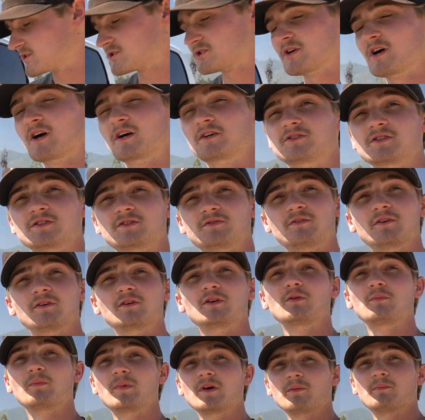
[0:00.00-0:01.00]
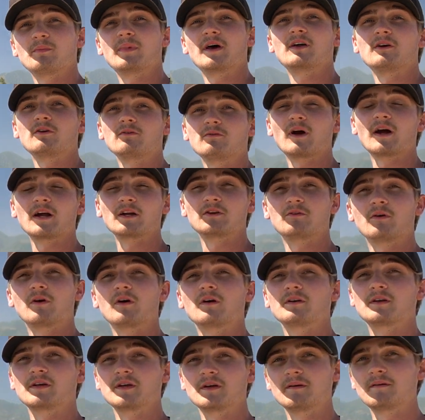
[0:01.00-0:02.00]
shock just for a little bit better ride
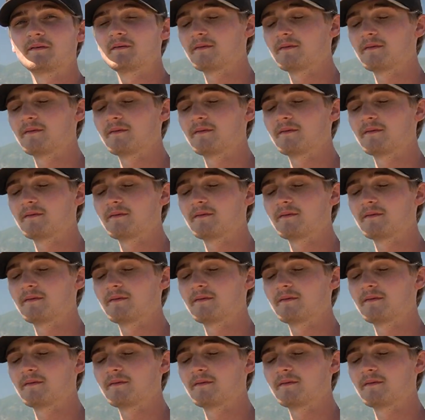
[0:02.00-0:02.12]
quality.